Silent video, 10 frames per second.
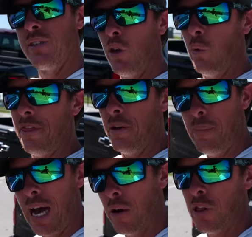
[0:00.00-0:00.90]
So with the
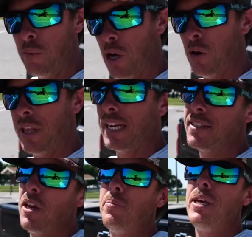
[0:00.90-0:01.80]
bow of the boat, that's
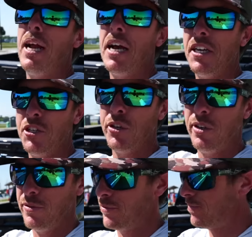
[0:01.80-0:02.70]
something I should
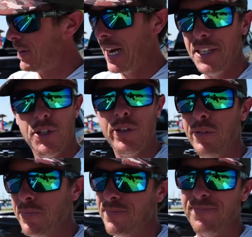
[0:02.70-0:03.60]

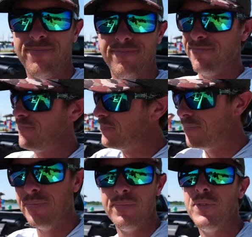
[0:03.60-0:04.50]
have
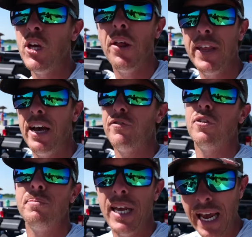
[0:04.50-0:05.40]
done that
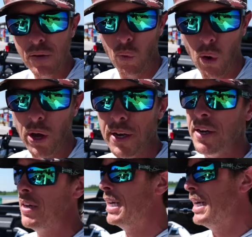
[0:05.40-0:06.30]
from day
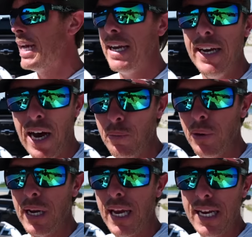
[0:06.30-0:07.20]
one and not
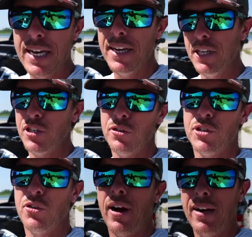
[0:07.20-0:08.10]
put any additional
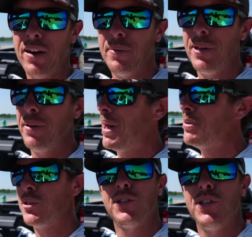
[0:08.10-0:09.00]
strain on it, but I
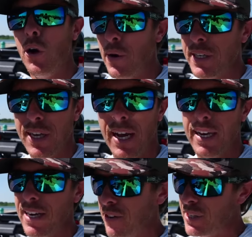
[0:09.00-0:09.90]
was just so
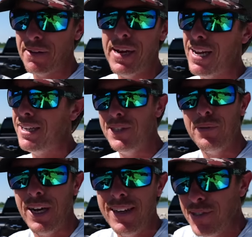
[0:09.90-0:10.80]
excited. I was like, man, I
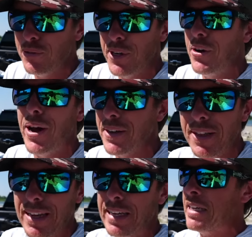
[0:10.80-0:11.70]
just want to go out to the
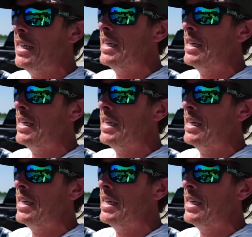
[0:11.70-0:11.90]
lake.